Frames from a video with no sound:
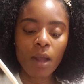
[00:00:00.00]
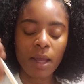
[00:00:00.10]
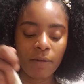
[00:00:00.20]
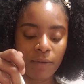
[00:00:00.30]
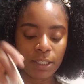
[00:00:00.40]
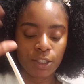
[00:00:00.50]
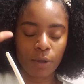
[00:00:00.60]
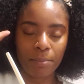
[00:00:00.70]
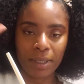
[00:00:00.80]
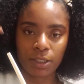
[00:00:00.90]
And the veggies are
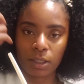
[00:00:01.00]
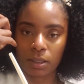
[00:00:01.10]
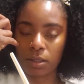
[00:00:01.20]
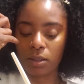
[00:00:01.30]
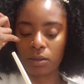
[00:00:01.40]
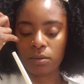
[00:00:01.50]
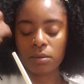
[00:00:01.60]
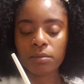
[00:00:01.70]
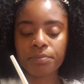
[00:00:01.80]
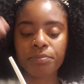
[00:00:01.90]
big chunks, so
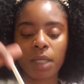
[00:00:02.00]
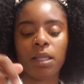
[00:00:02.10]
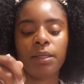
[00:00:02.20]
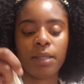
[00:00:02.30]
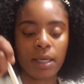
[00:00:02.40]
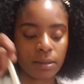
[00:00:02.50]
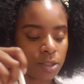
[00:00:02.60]
I like that.